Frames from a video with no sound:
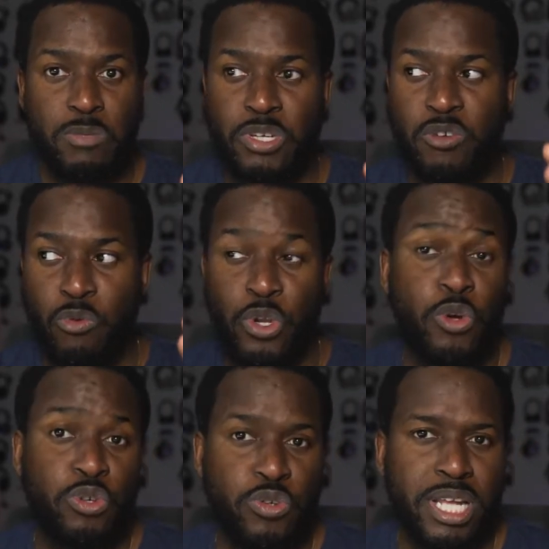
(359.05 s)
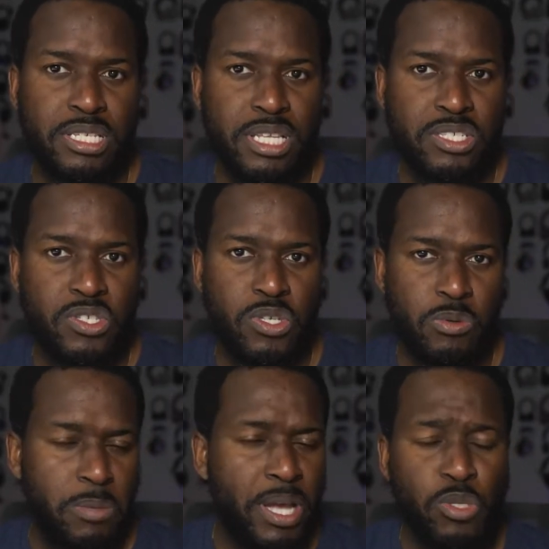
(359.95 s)
especially what you're trying to listen to,
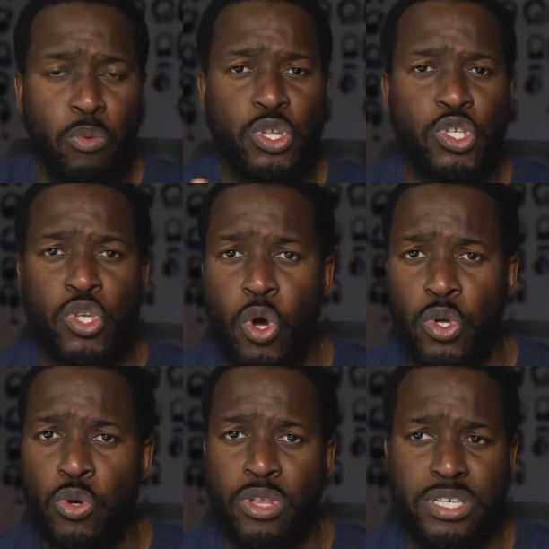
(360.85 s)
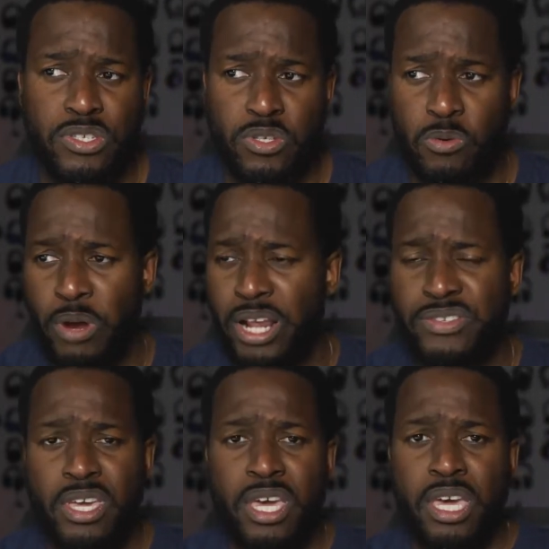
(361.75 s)
depends on what song you're listening to, whether
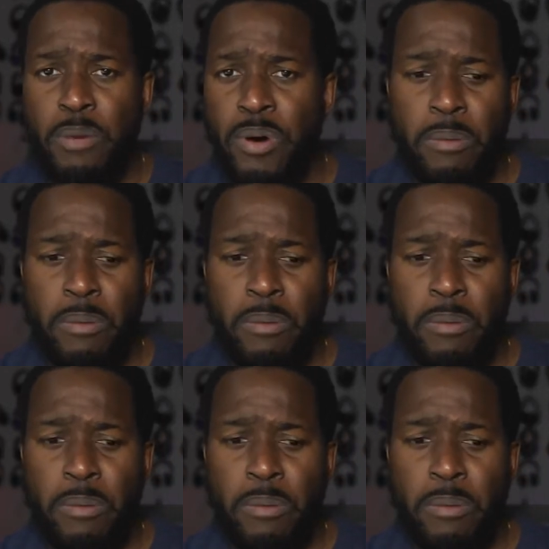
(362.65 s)
it's hip